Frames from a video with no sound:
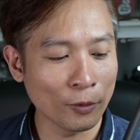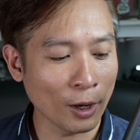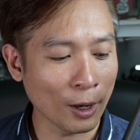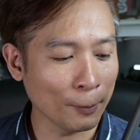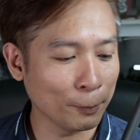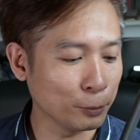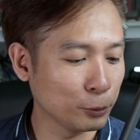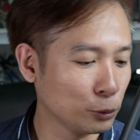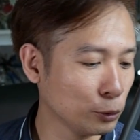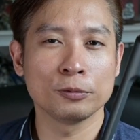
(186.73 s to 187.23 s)

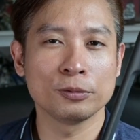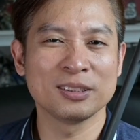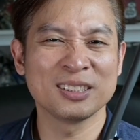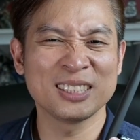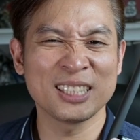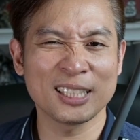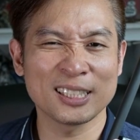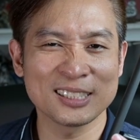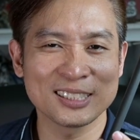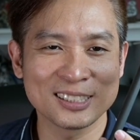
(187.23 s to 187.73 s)
up to
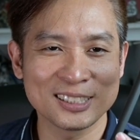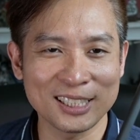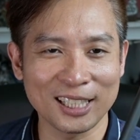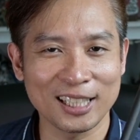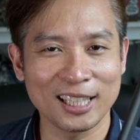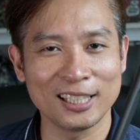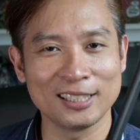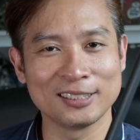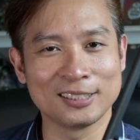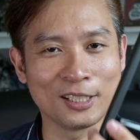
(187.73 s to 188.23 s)
6
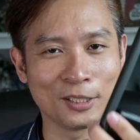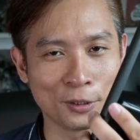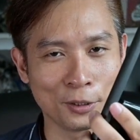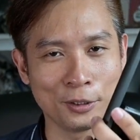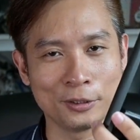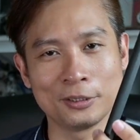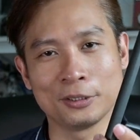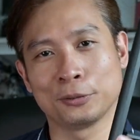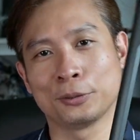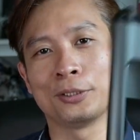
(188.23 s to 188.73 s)
seconds
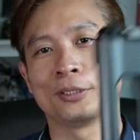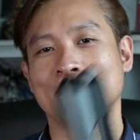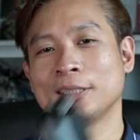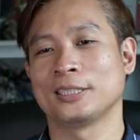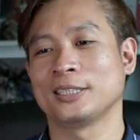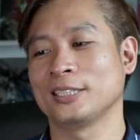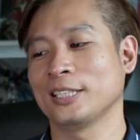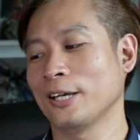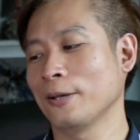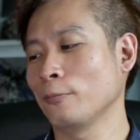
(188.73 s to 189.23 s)
across the 20
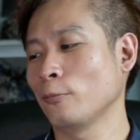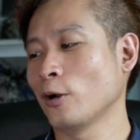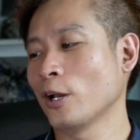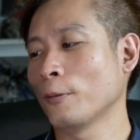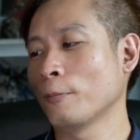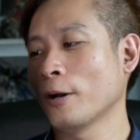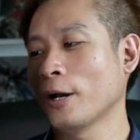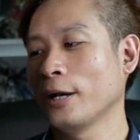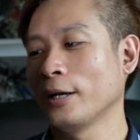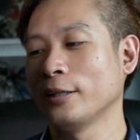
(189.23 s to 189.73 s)
cm,
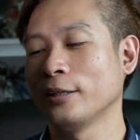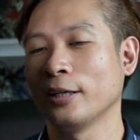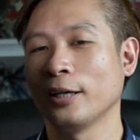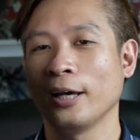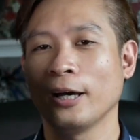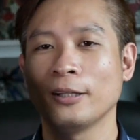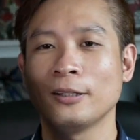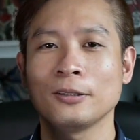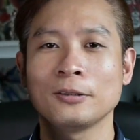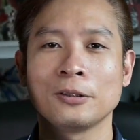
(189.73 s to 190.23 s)
whereby the
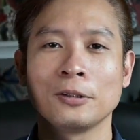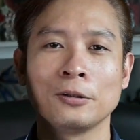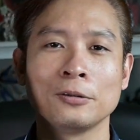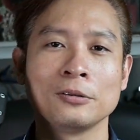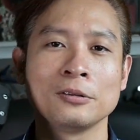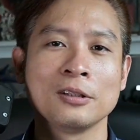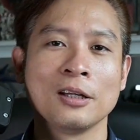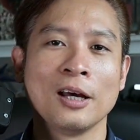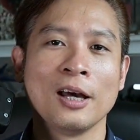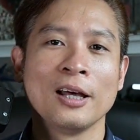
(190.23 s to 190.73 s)

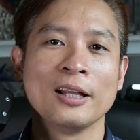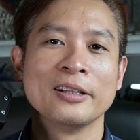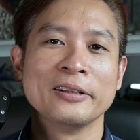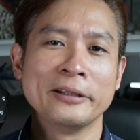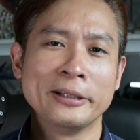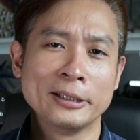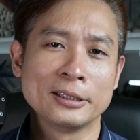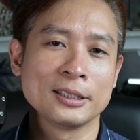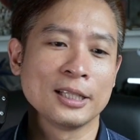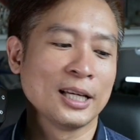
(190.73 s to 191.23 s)
Edelkrone
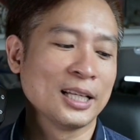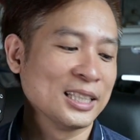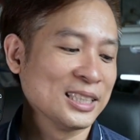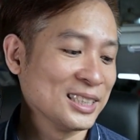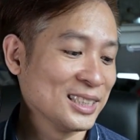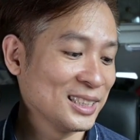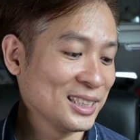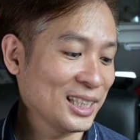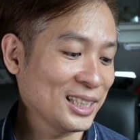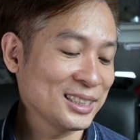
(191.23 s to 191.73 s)
needs
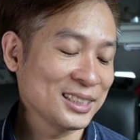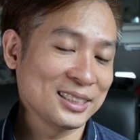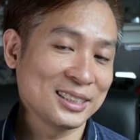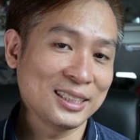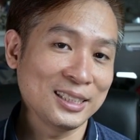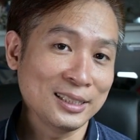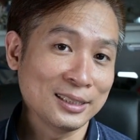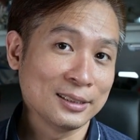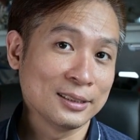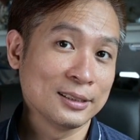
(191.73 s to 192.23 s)

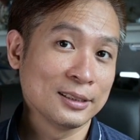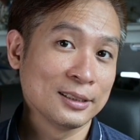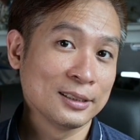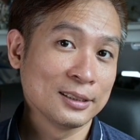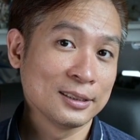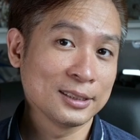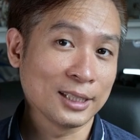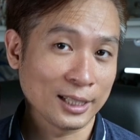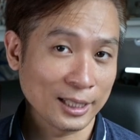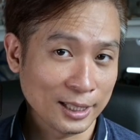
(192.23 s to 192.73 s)
16
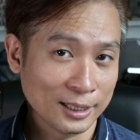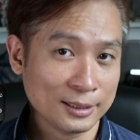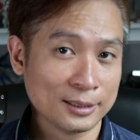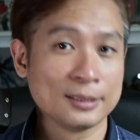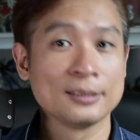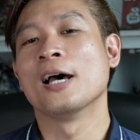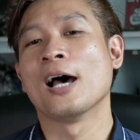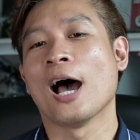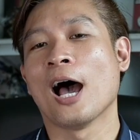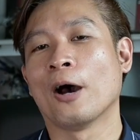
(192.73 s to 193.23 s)

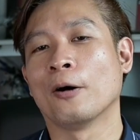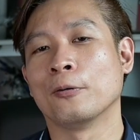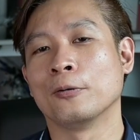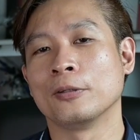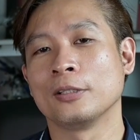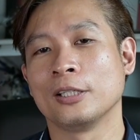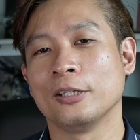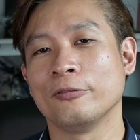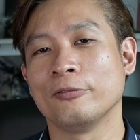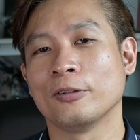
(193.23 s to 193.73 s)
seconds. I
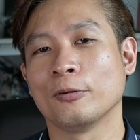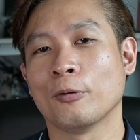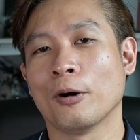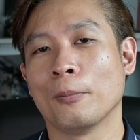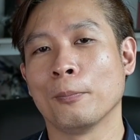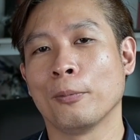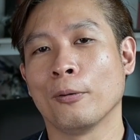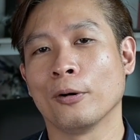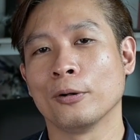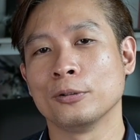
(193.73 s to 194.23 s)
will give the
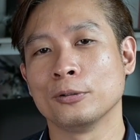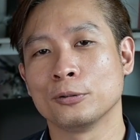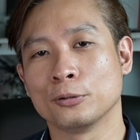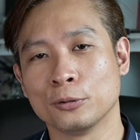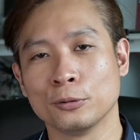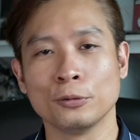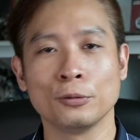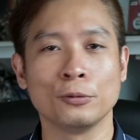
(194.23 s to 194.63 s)
1 point to